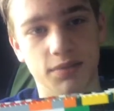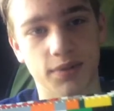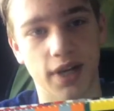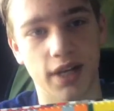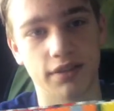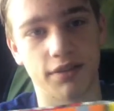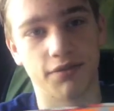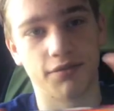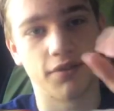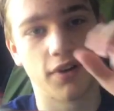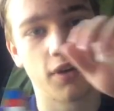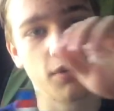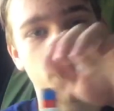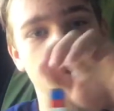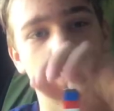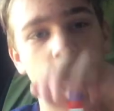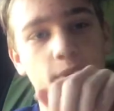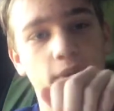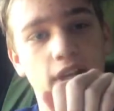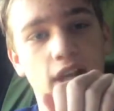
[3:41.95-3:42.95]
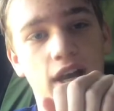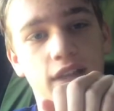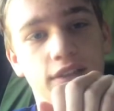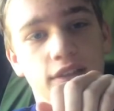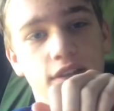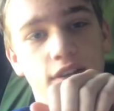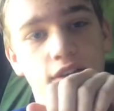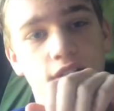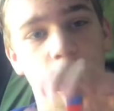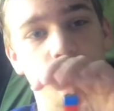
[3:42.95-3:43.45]
we got the front one, we got
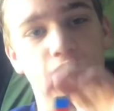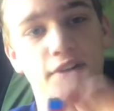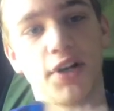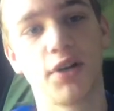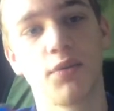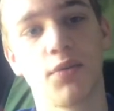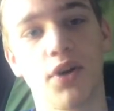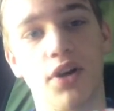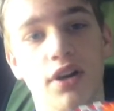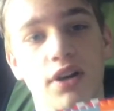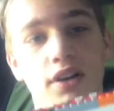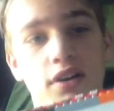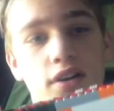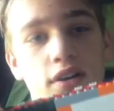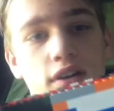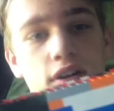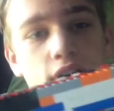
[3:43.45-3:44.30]
the rear one.